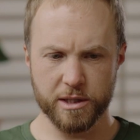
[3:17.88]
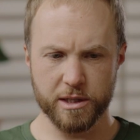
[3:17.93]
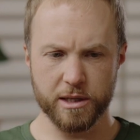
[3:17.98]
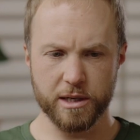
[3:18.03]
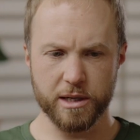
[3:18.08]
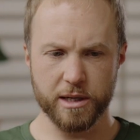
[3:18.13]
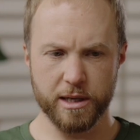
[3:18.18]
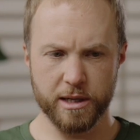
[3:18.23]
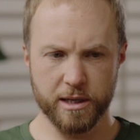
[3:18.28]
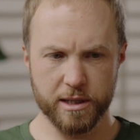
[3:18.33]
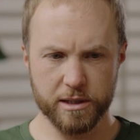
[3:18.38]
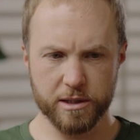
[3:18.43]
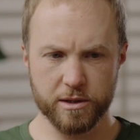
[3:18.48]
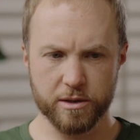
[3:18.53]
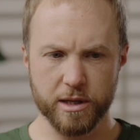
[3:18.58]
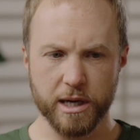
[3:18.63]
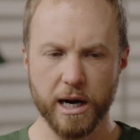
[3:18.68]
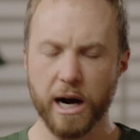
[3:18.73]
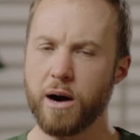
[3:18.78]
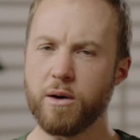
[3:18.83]
in the
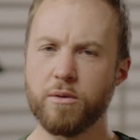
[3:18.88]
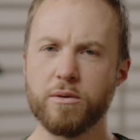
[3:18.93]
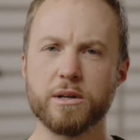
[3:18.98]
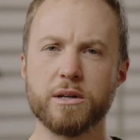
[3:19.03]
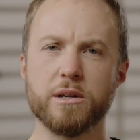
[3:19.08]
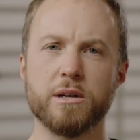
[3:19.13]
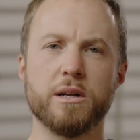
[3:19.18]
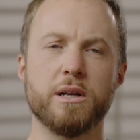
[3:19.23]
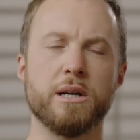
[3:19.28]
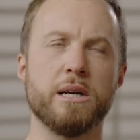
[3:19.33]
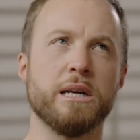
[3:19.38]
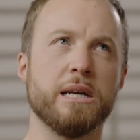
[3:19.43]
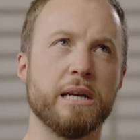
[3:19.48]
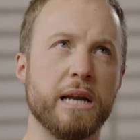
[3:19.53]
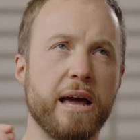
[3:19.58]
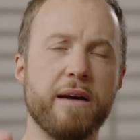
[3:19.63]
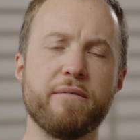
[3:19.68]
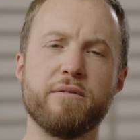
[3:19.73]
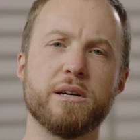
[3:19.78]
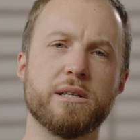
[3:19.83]
industry? I would
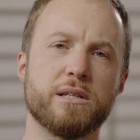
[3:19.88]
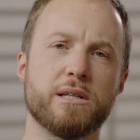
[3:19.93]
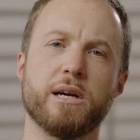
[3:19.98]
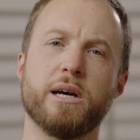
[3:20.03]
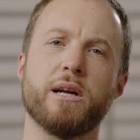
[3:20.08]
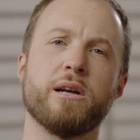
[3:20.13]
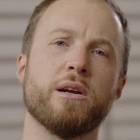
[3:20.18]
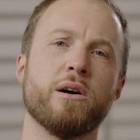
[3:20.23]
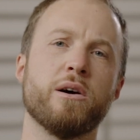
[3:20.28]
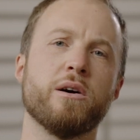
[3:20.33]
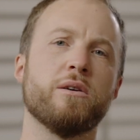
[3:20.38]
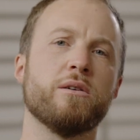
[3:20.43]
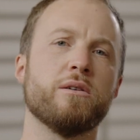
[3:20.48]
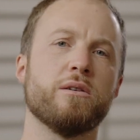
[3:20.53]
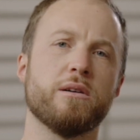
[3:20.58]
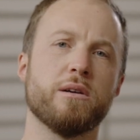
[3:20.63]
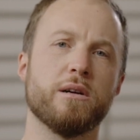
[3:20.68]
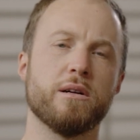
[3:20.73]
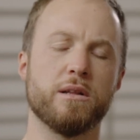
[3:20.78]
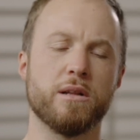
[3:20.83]
never say no.
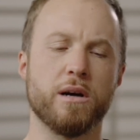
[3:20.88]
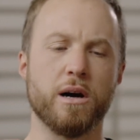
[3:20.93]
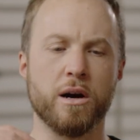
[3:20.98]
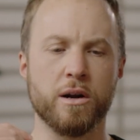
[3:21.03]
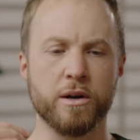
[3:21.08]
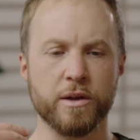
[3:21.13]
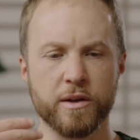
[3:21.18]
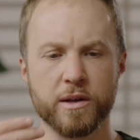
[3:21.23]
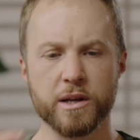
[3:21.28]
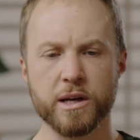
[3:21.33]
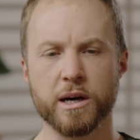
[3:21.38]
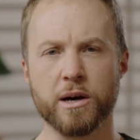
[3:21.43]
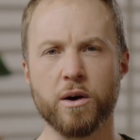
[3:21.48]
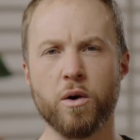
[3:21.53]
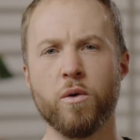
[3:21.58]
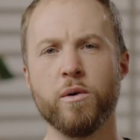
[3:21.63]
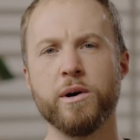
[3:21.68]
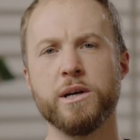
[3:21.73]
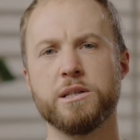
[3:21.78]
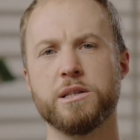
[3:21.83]
The only thing I
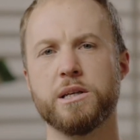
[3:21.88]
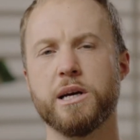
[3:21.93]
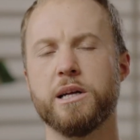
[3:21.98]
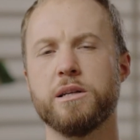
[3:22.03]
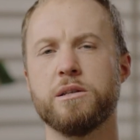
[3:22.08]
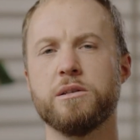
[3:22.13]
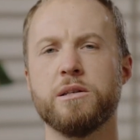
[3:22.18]
always say to